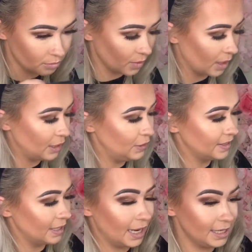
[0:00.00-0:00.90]
I'm using
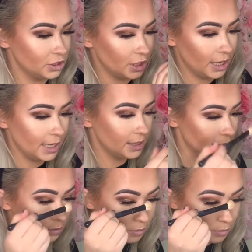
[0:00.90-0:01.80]
the light shade
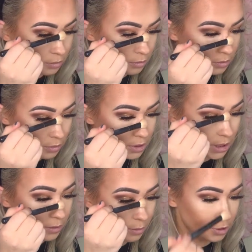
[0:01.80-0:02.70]

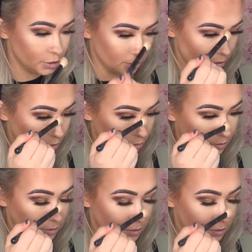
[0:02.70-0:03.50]
down the bridge of the nose.